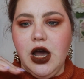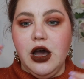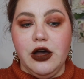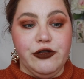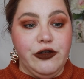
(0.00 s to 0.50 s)

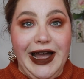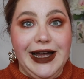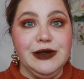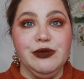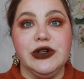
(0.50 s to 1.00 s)

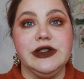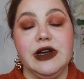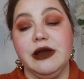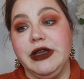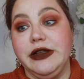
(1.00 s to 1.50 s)
fan, but
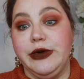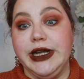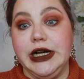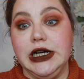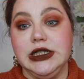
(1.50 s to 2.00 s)
I mean,
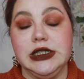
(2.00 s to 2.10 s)
why not?